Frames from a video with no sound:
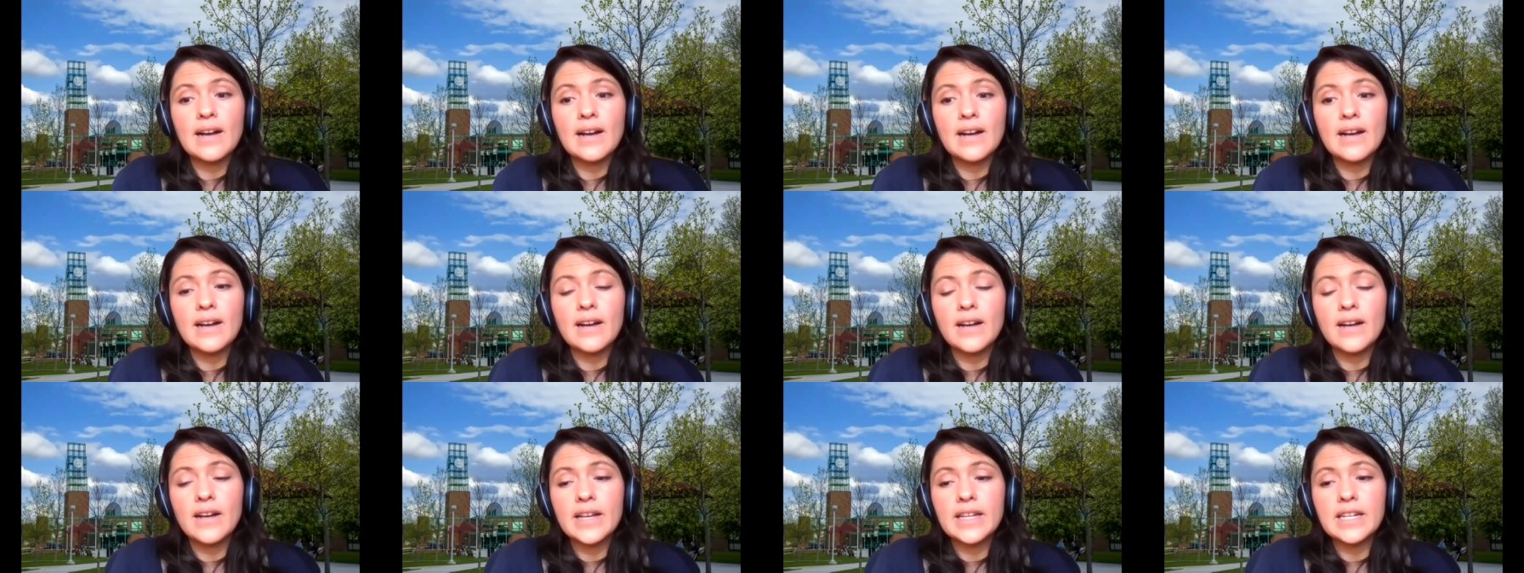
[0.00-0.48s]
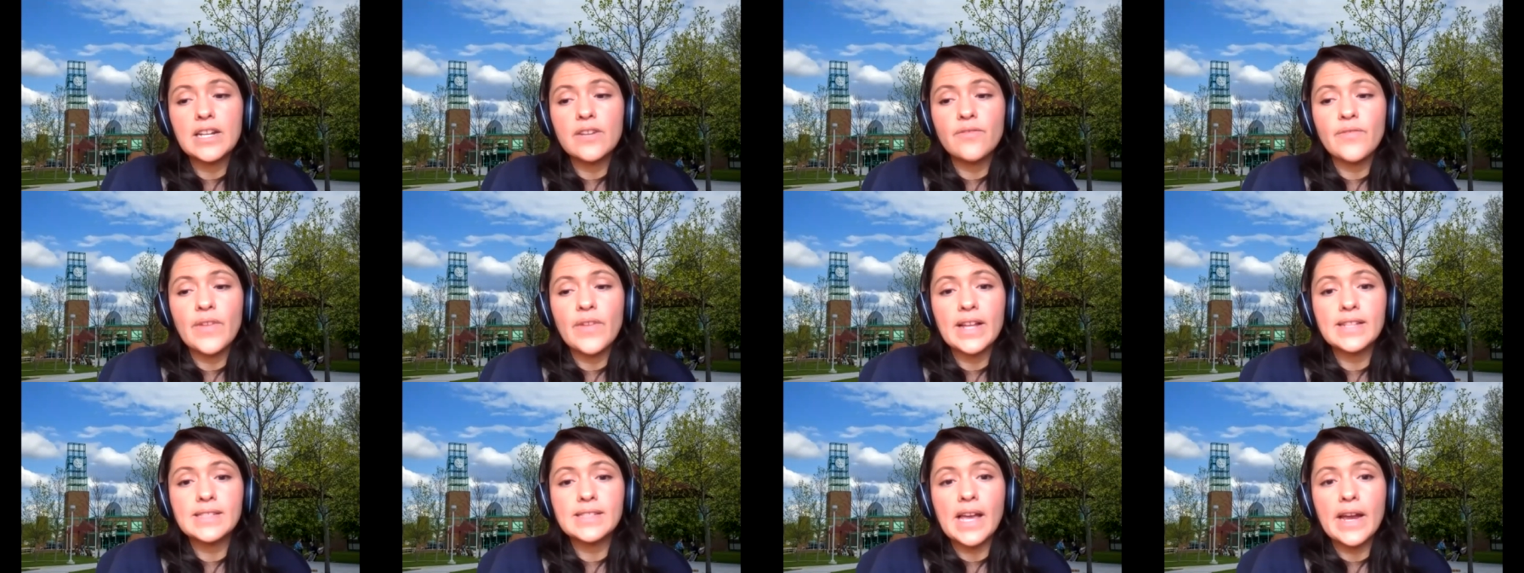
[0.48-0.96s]
uh, in
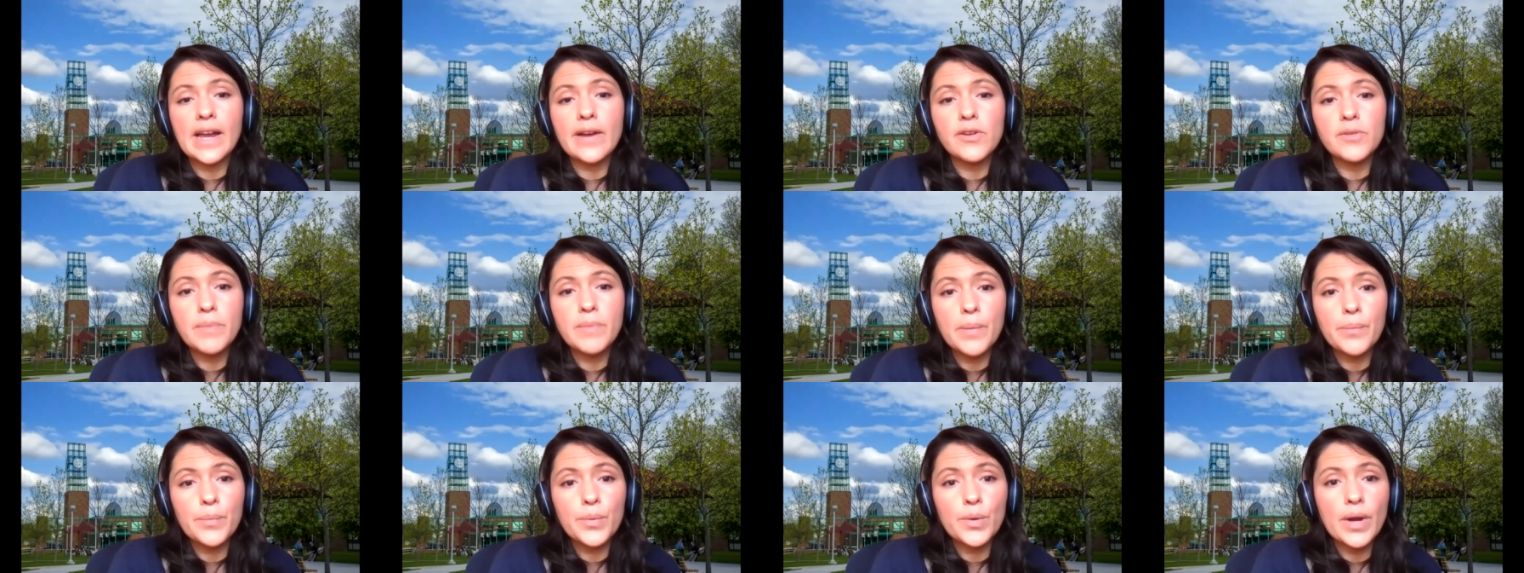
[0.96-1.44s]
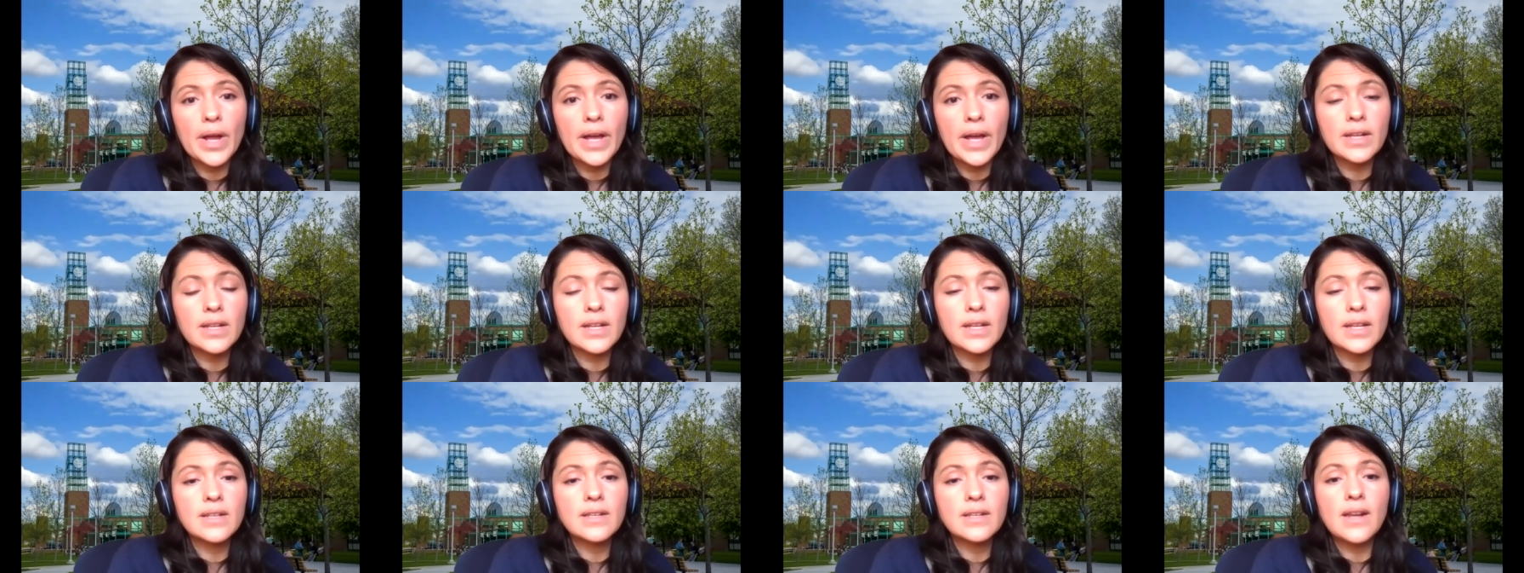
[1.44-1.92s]
advance. I remember
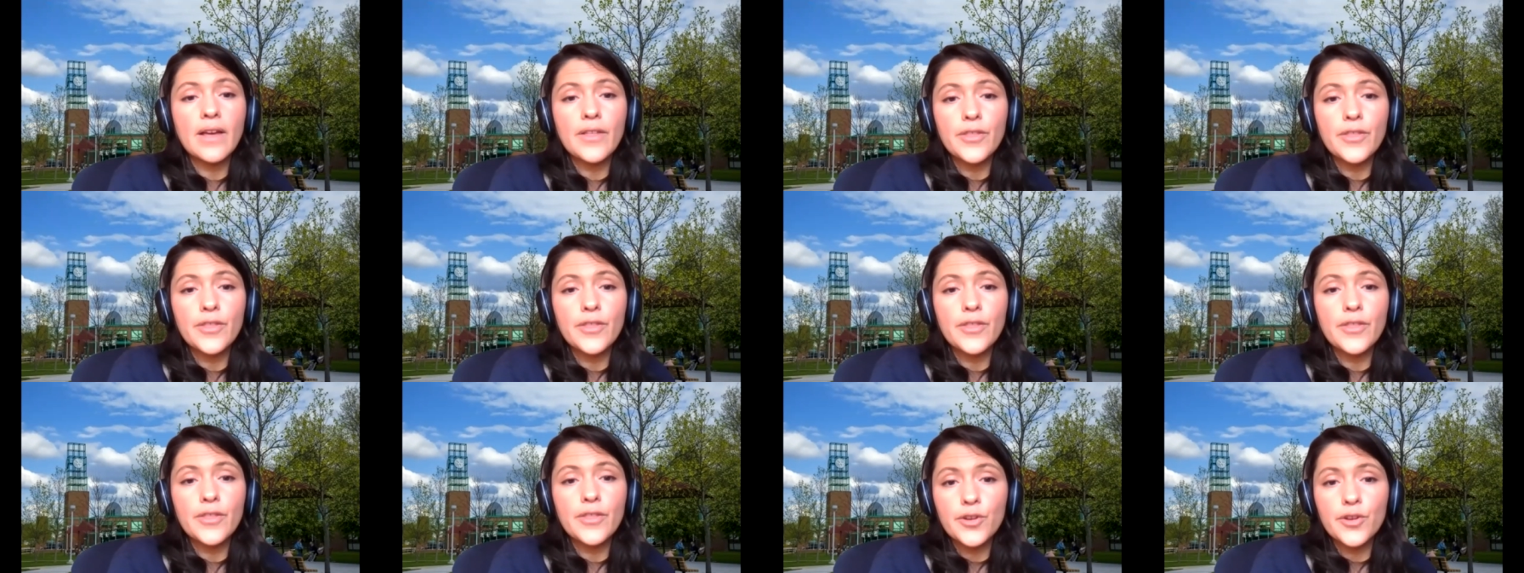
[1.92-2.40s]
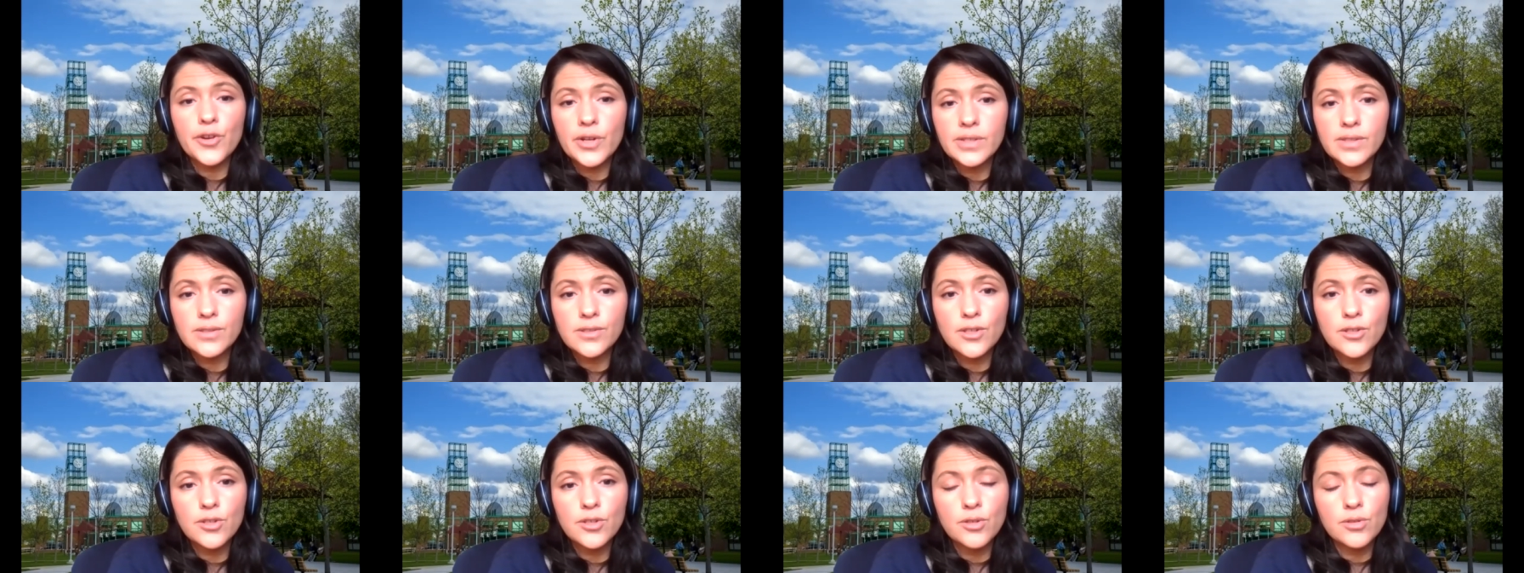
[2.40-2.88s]
at another
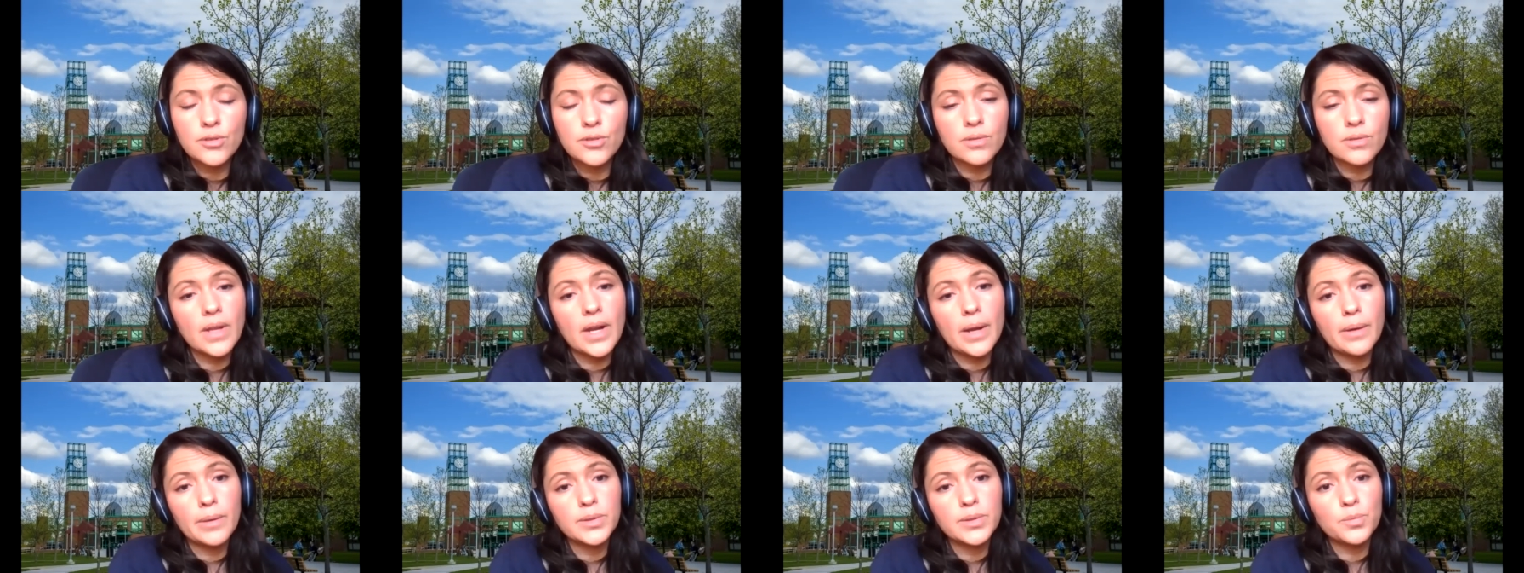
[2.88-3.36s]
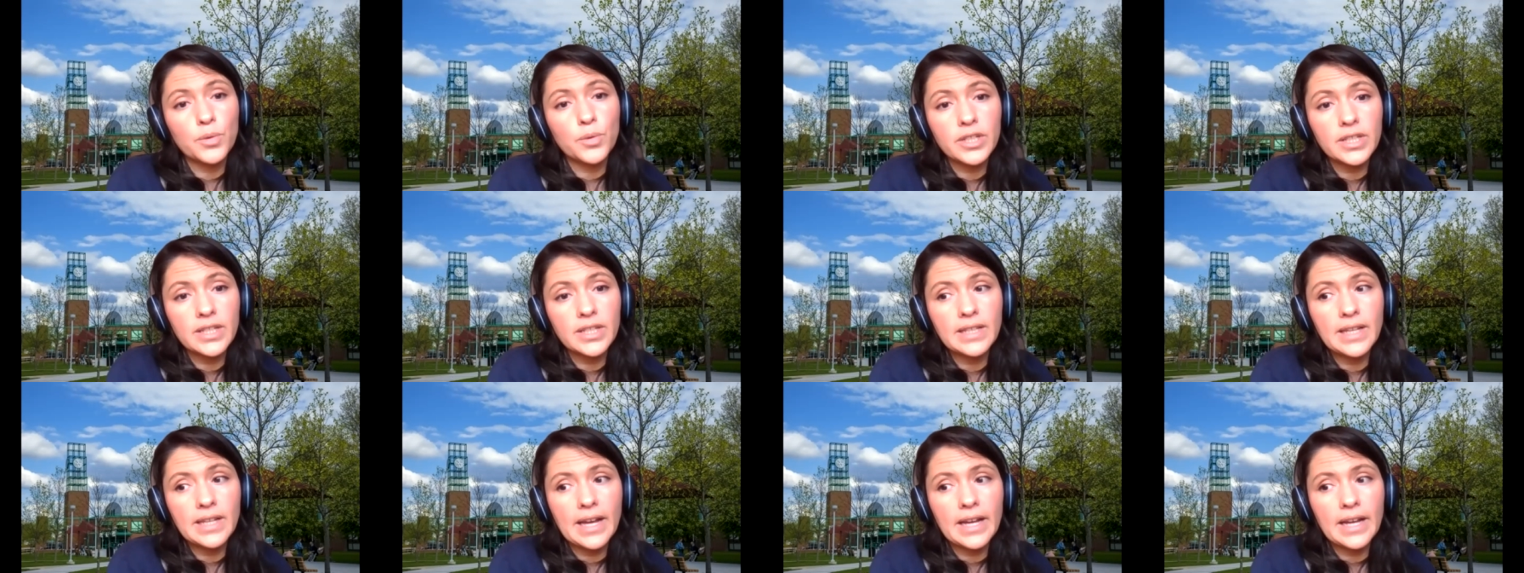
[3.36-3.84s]
institution that I was working
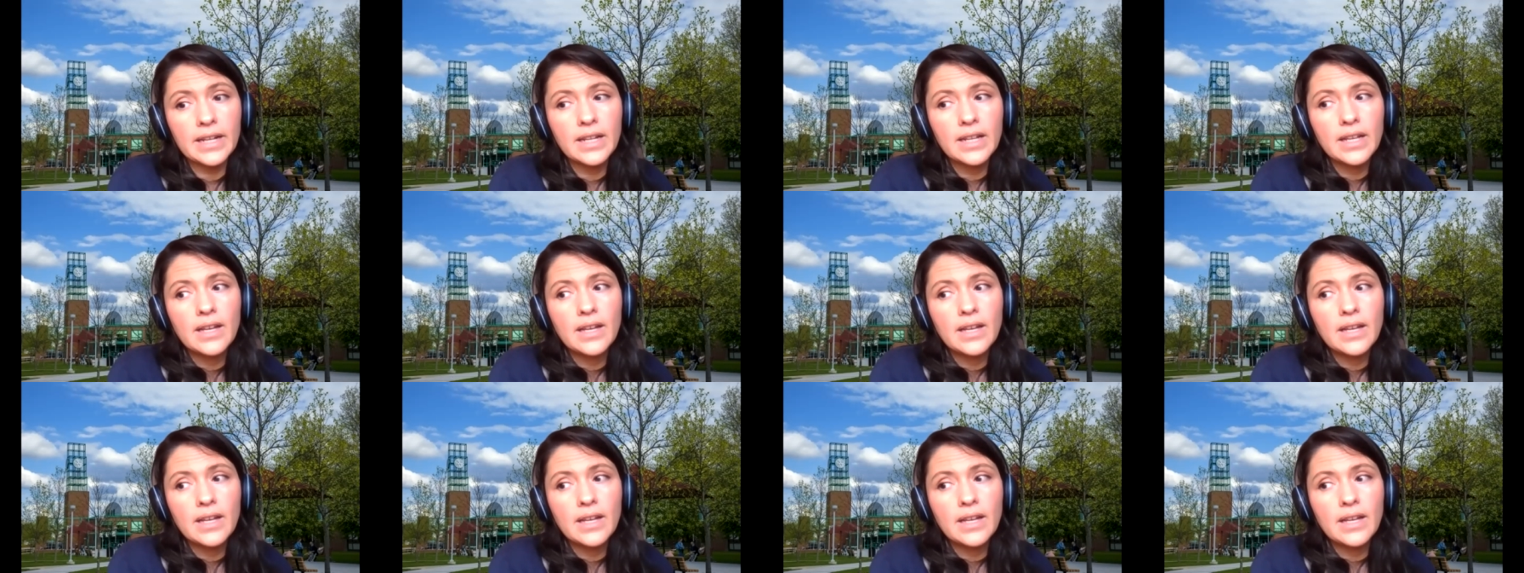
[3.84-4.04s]
at,